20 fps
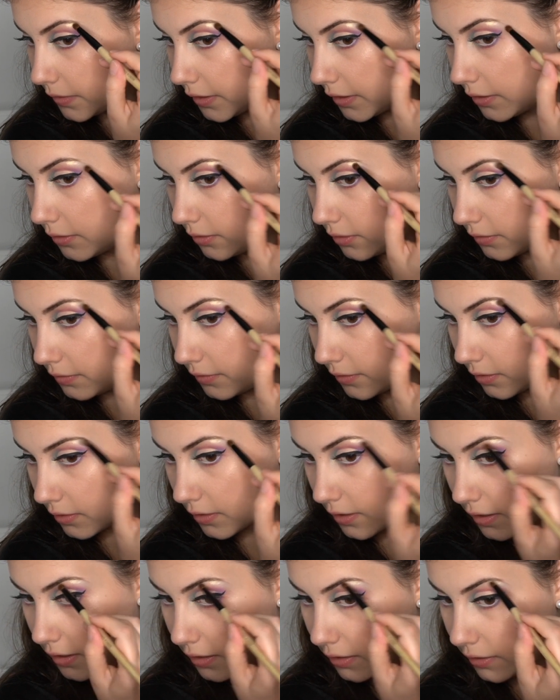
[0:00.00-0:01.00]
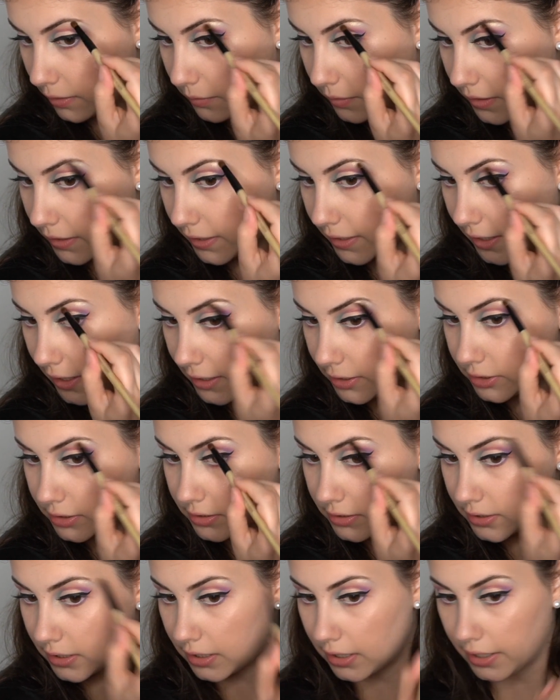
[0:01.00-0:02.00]
Beautiful color when it
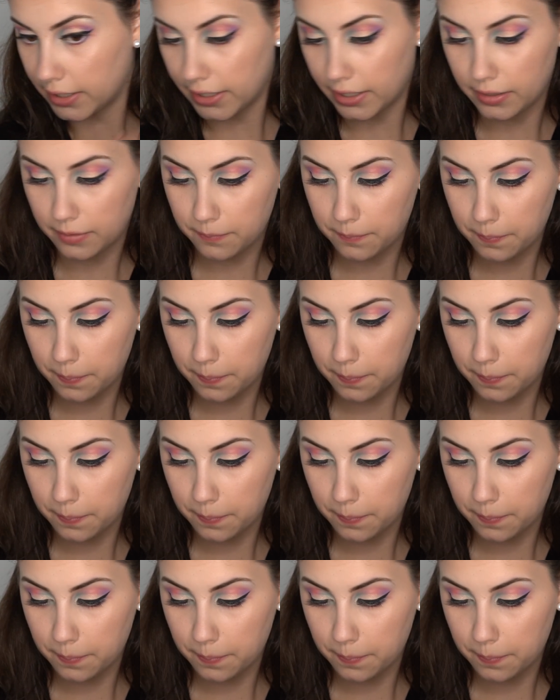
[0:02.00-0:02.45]
catches the light.